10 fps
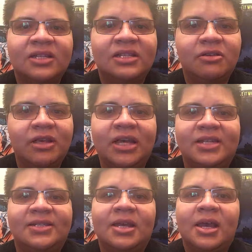is. So,
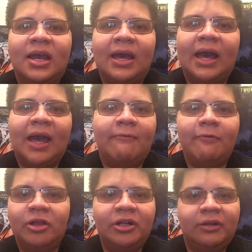yes, I
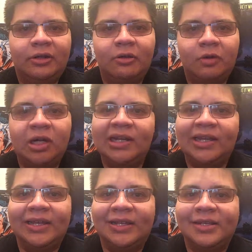really don't know what
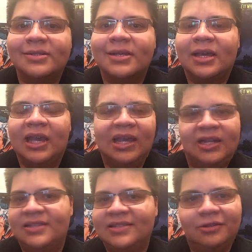it is, and
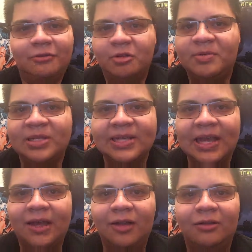it's still creepy as
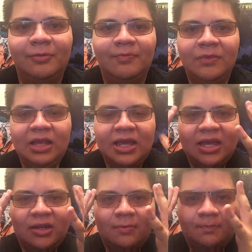hell.
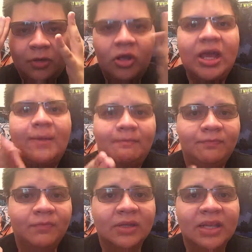And, oh yeah,
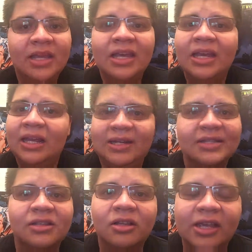it
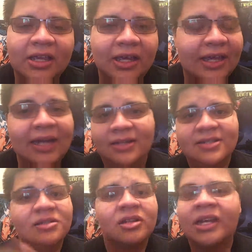doesn't look like, again,
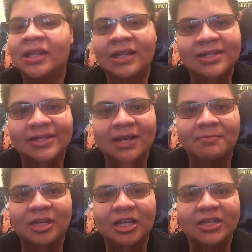doesn't look like an insect
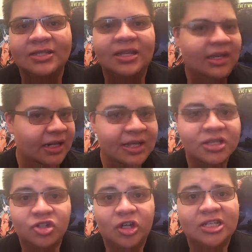because it
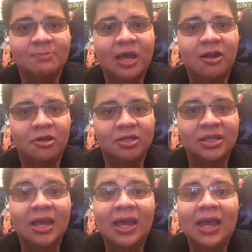is transparent,
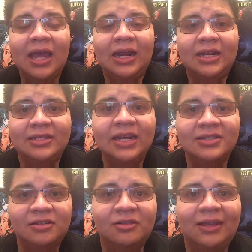and it
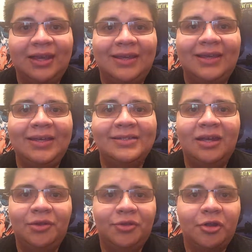does look like it's
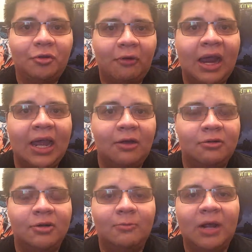on the
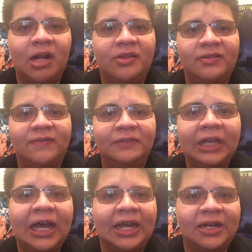ground rather than
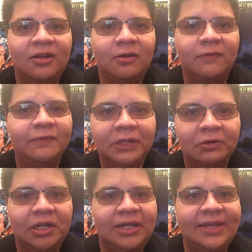flying or
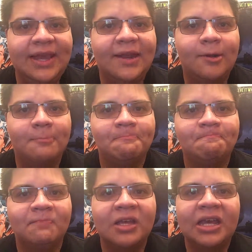floating in the air.
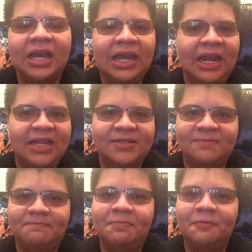And it's
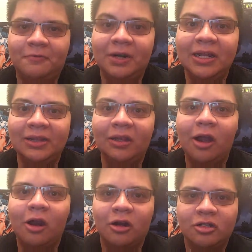pretty
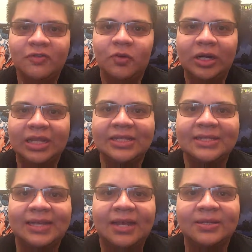large for an
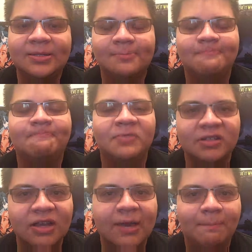insect.
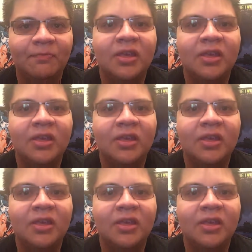So yeah,